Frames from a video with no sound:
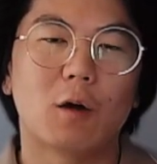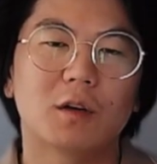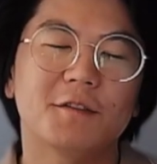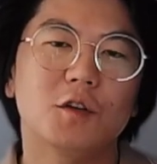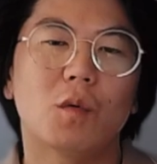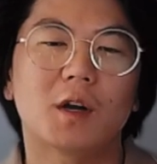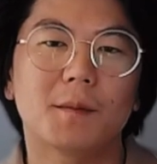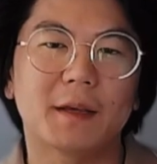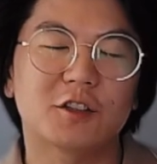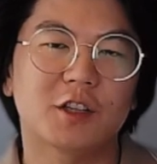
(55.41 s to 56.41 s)
what if you want to
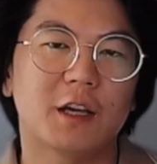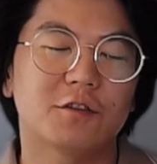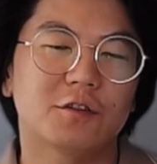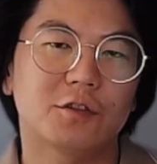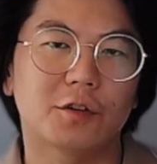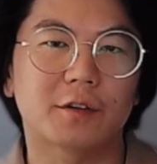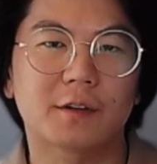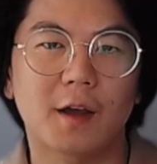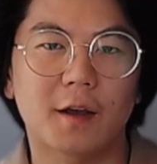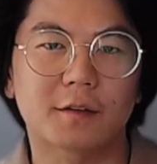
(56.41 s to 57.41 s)
make changes to your
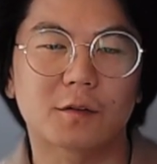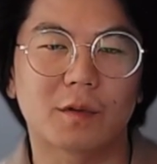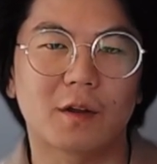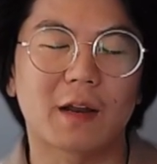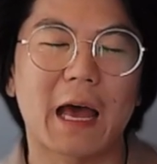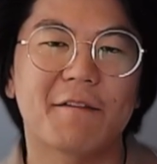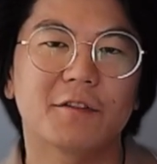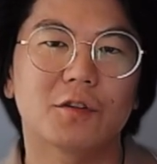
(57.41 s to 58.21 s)
tests without having